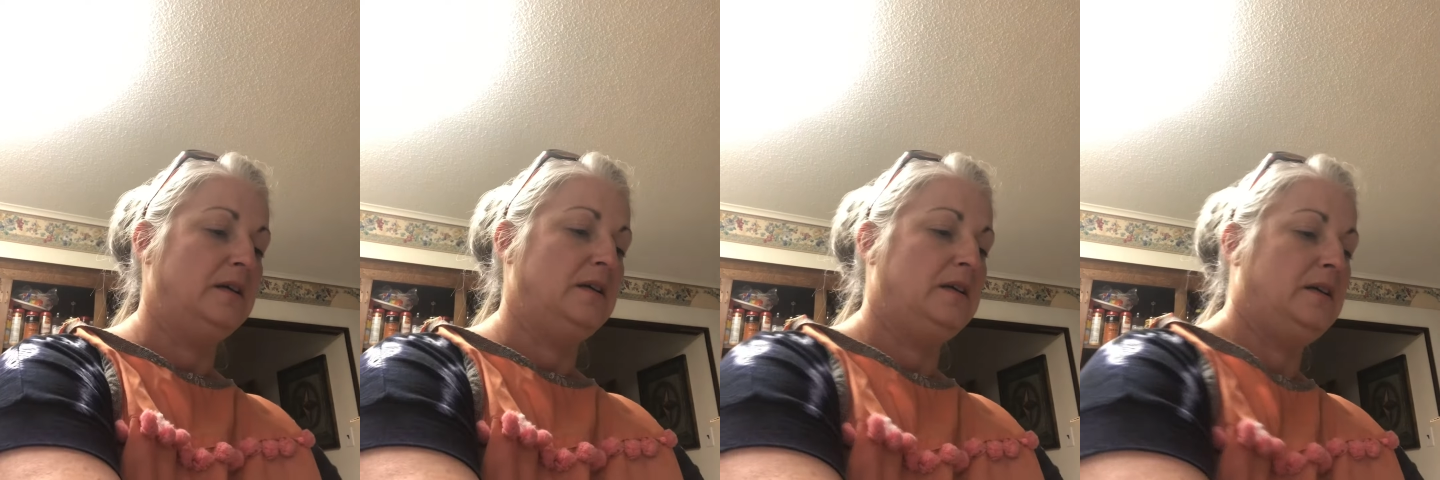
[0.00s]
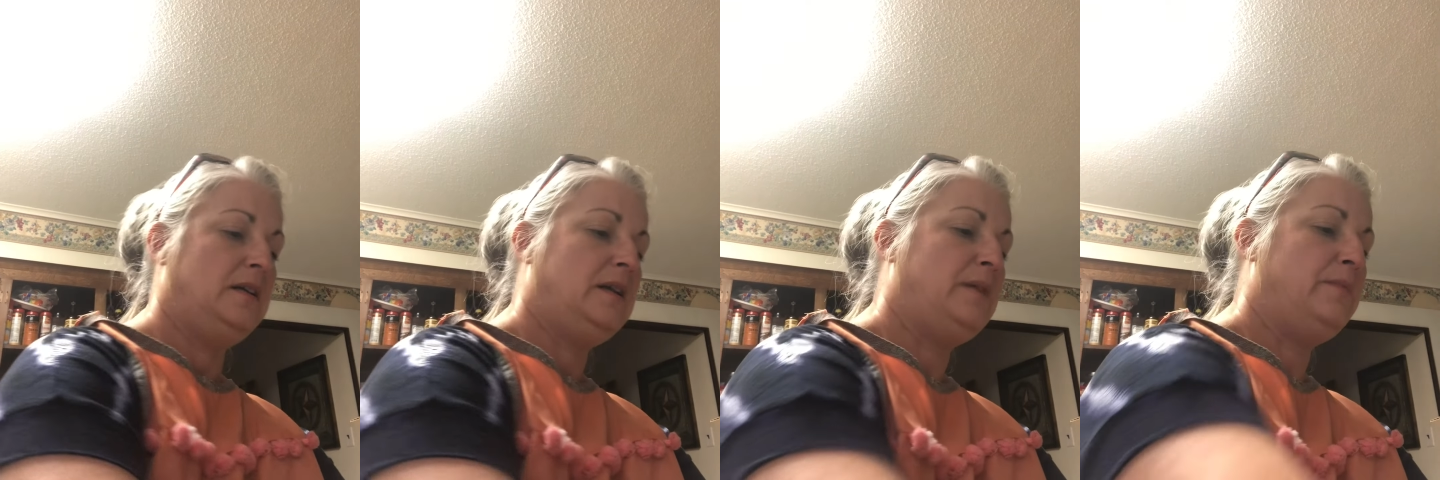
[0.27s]

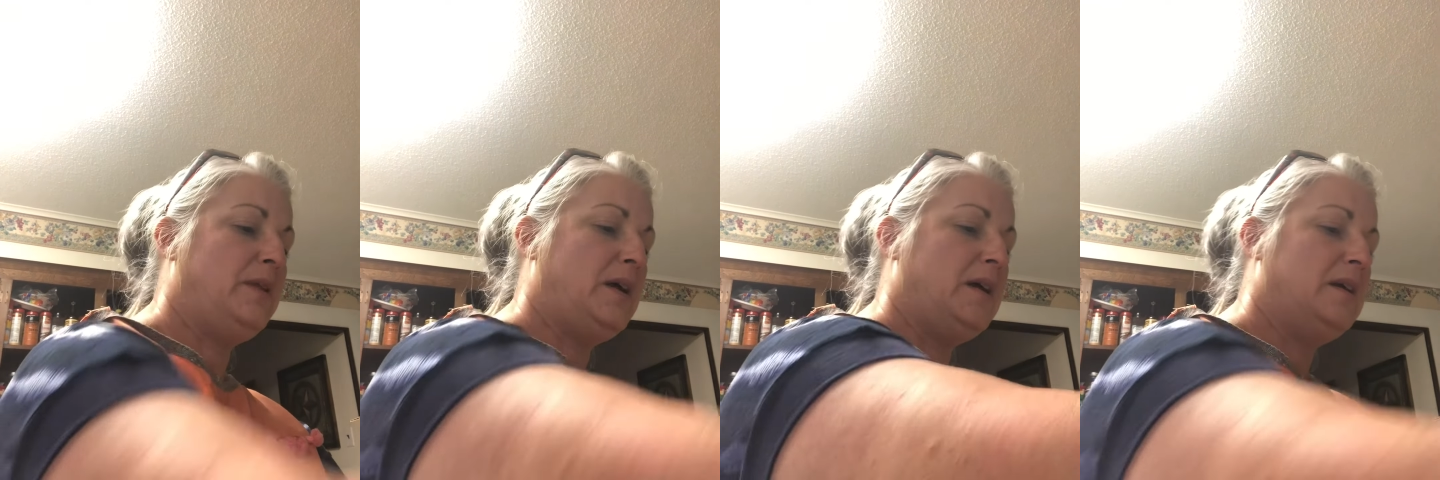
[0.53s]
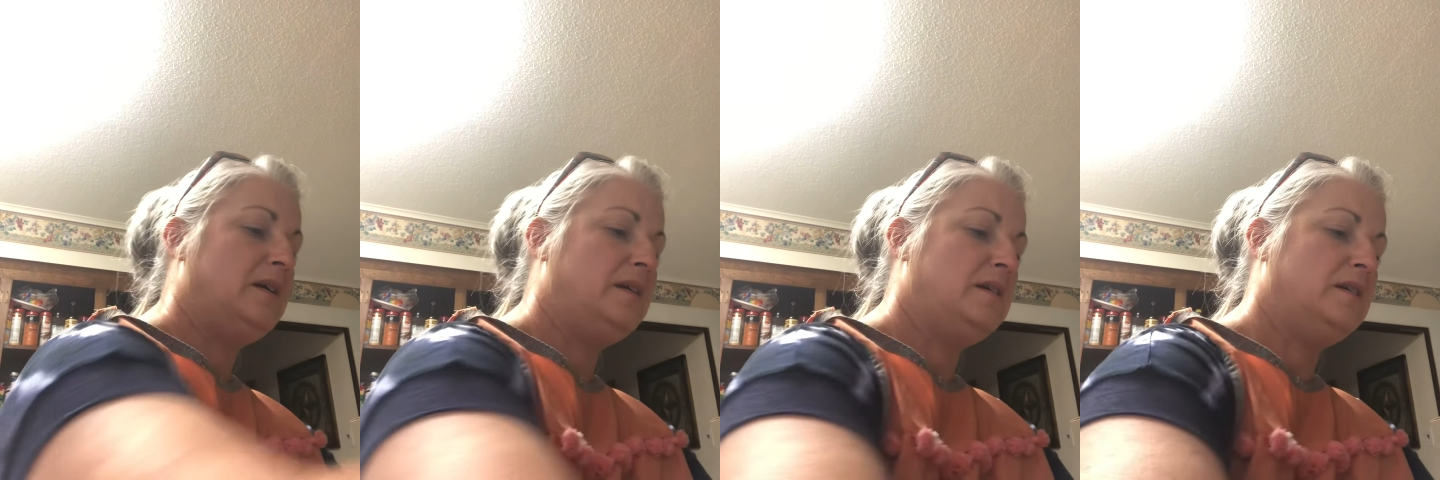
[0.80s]
And I'm
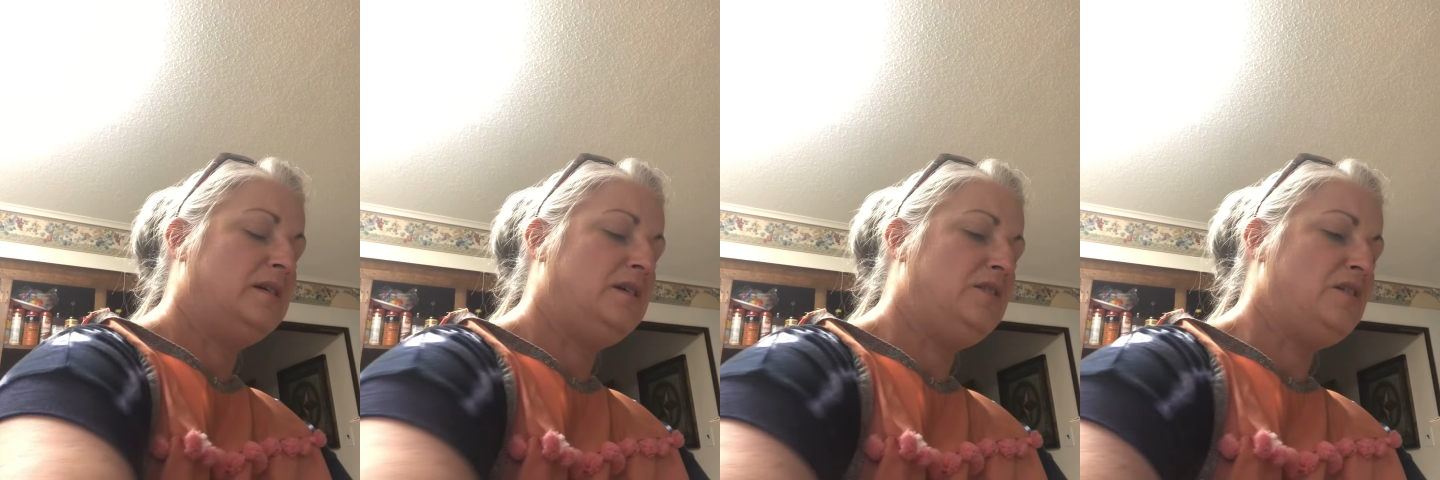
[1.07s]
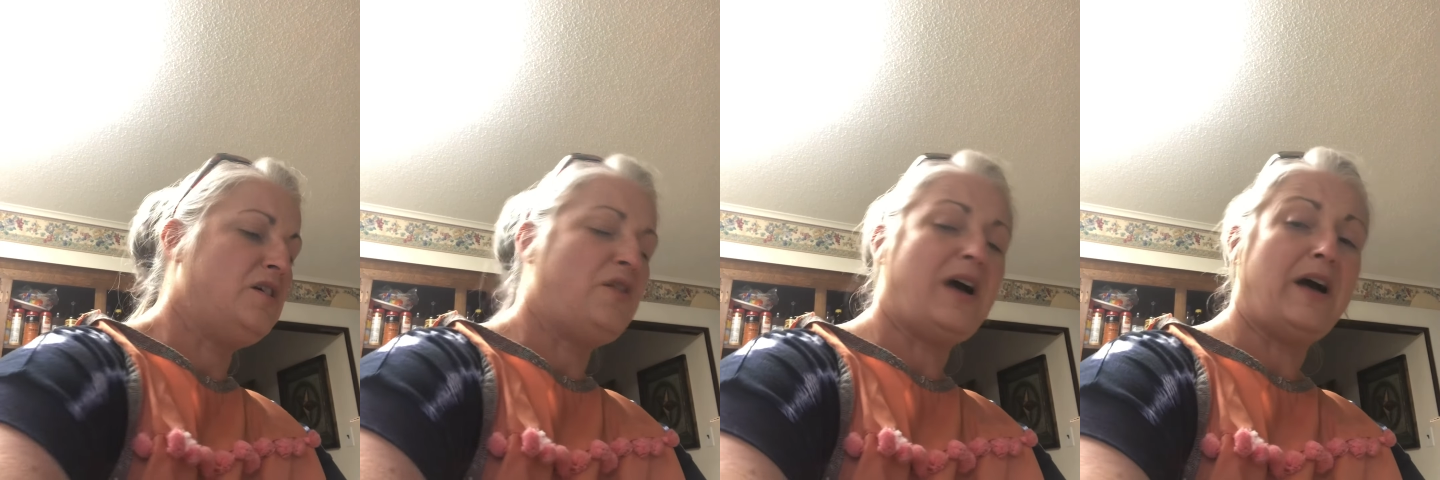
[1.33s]
like, you
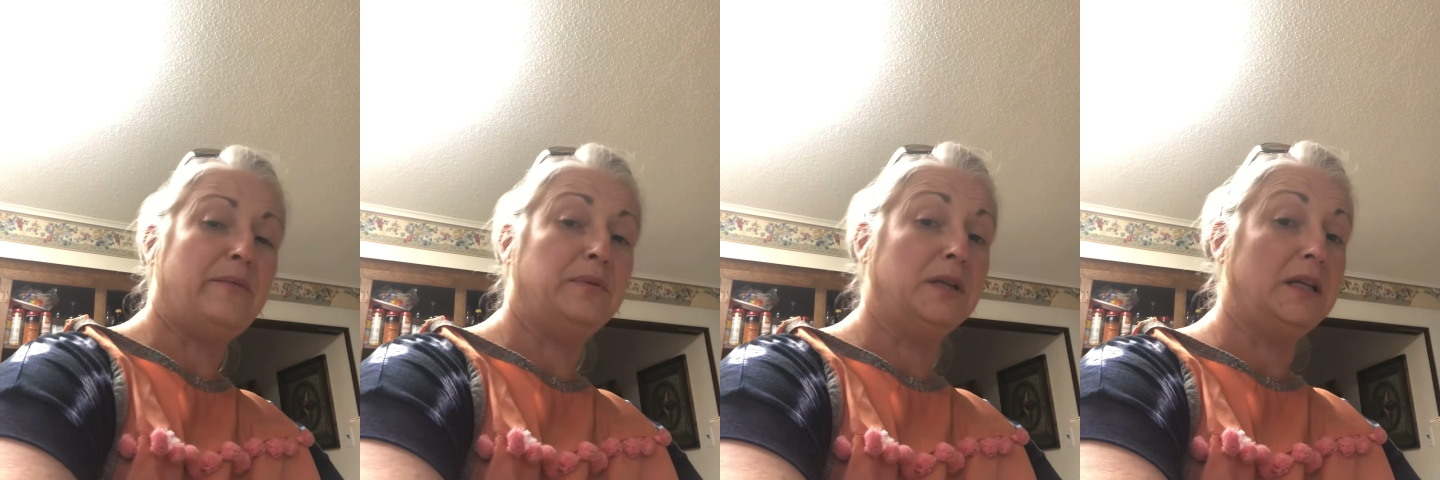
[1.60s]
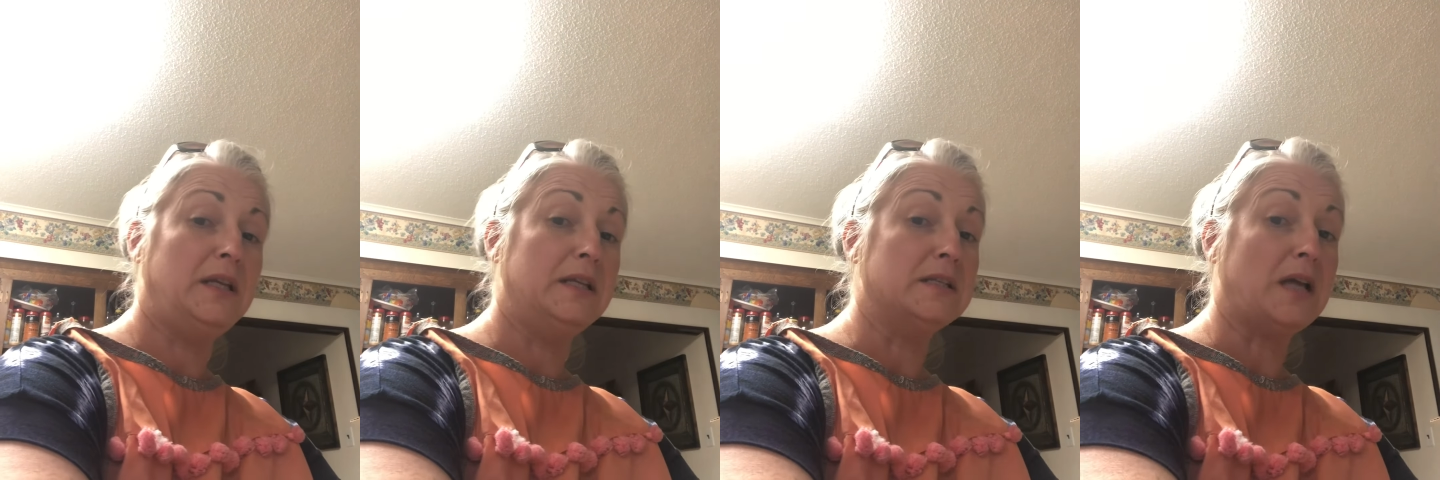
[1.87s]
know, I have
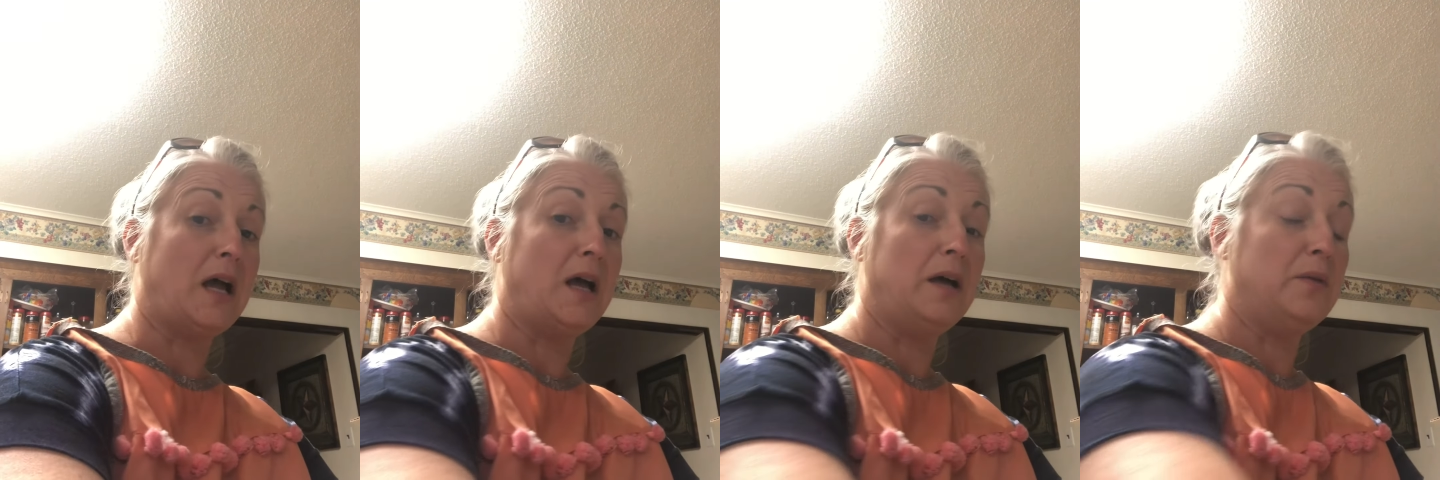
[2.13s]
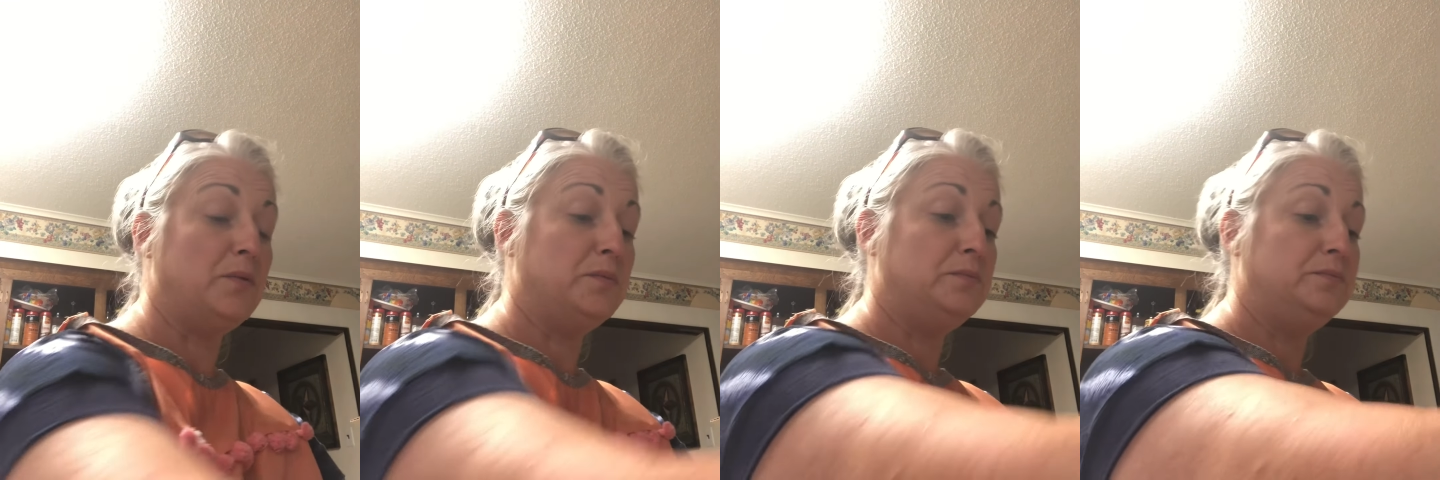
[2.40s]
plenty of
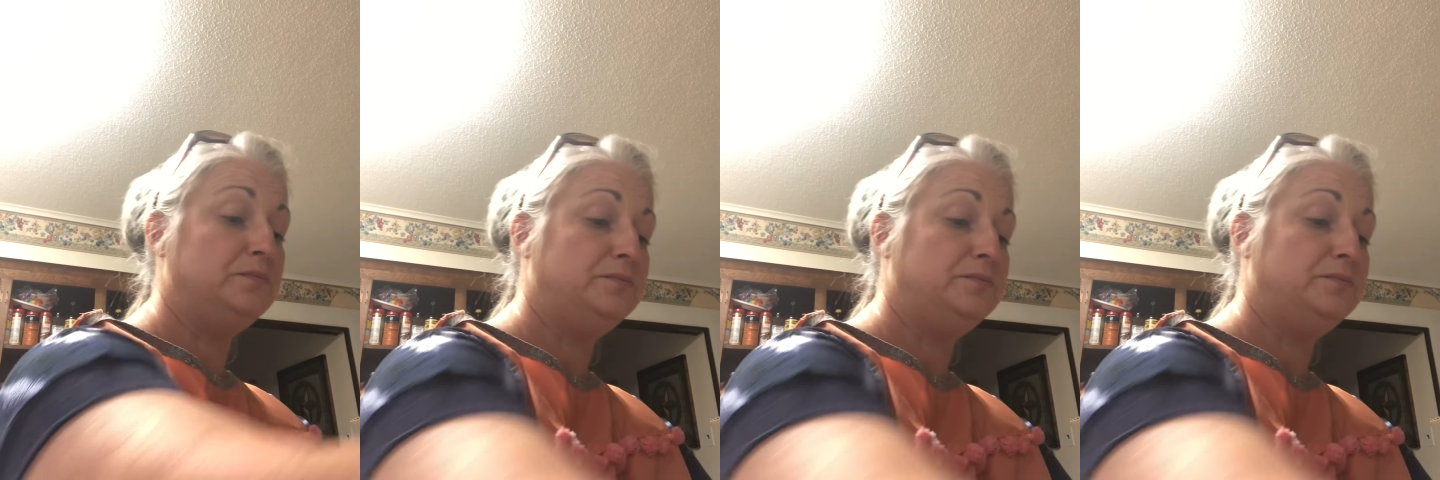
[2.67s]
time